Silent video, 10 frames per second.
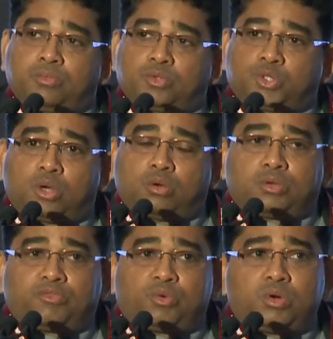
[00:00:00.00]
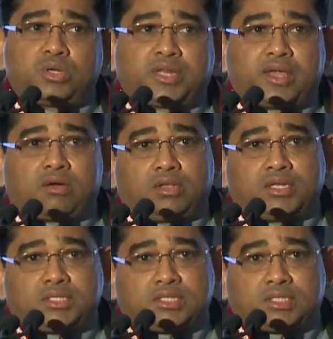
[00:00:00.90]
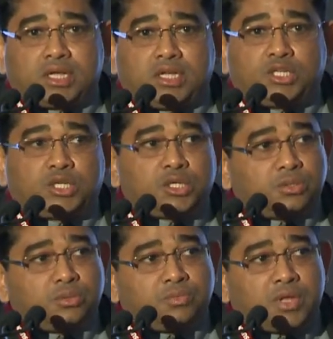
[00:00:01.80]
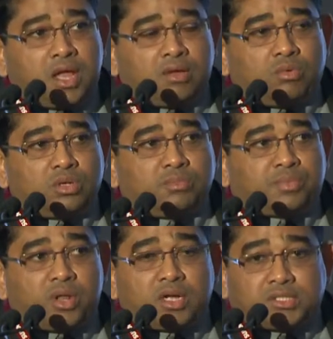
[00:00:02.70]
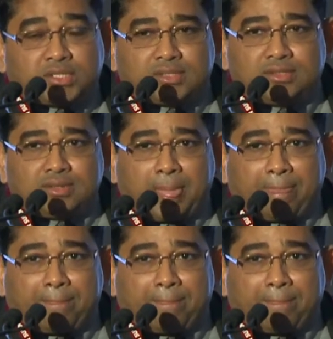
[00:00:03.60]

So if you want to take all this into high volume production,